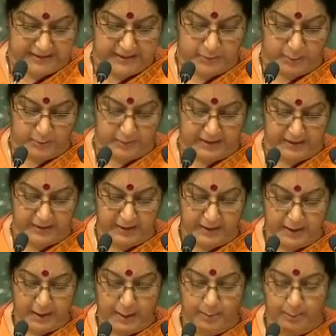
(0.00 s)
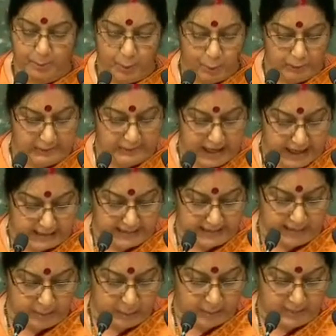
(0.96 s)
We need to forget our
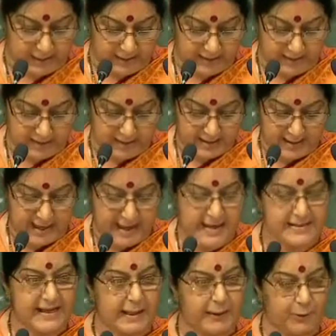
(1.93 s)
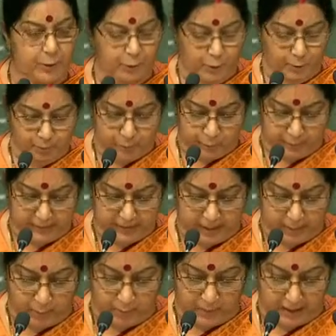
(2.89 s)
prejudices and join together,
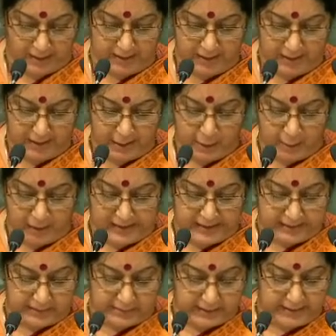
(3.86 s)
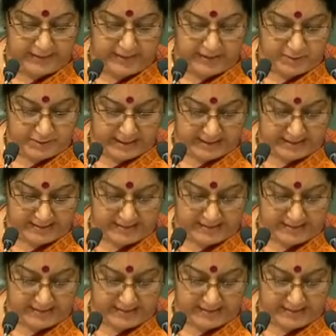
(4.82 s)
hands together, to script an effective